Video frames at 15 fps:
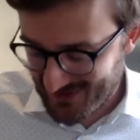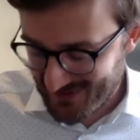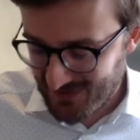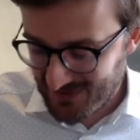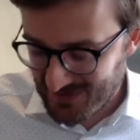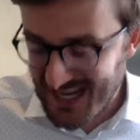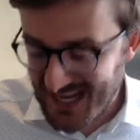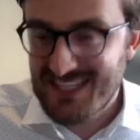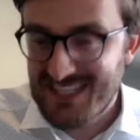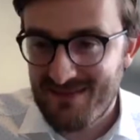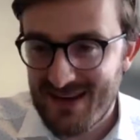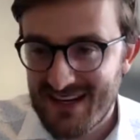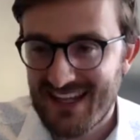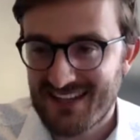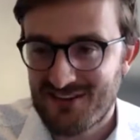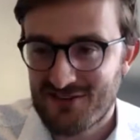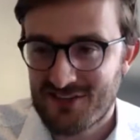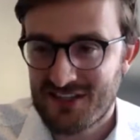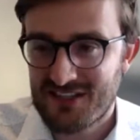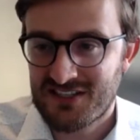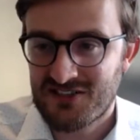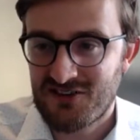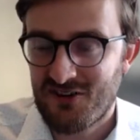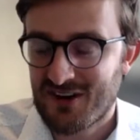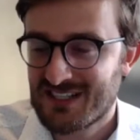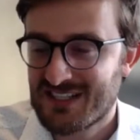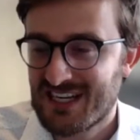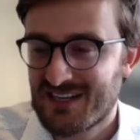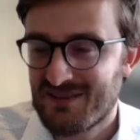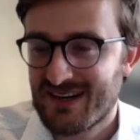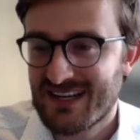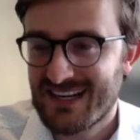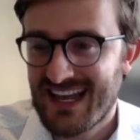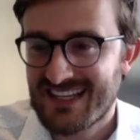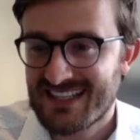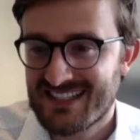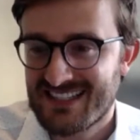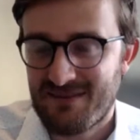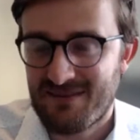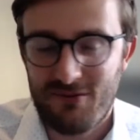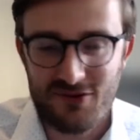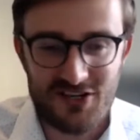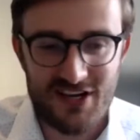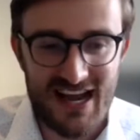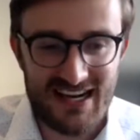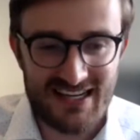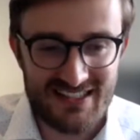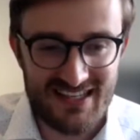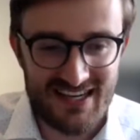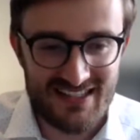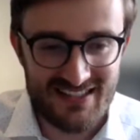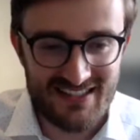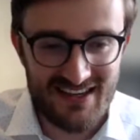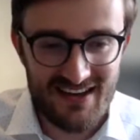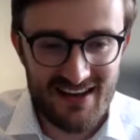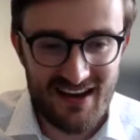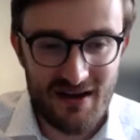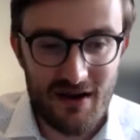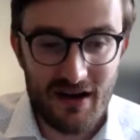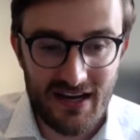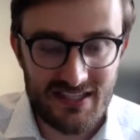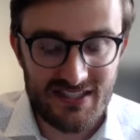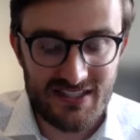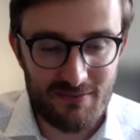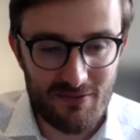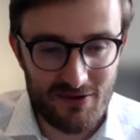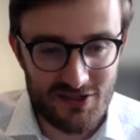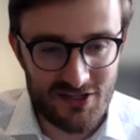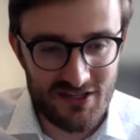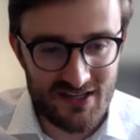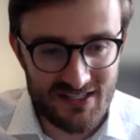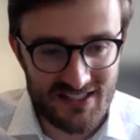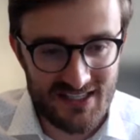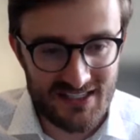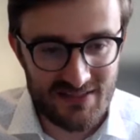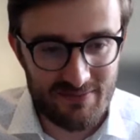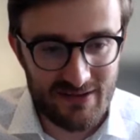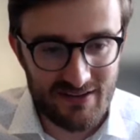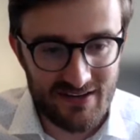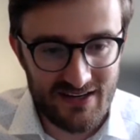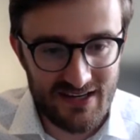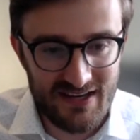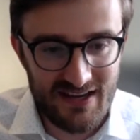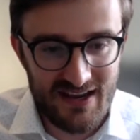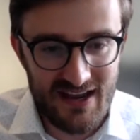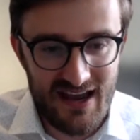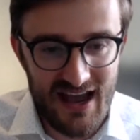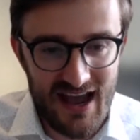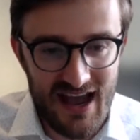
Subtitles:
sort of sentiment that there's a historic sentiment against abortion access, against abortion accessibility.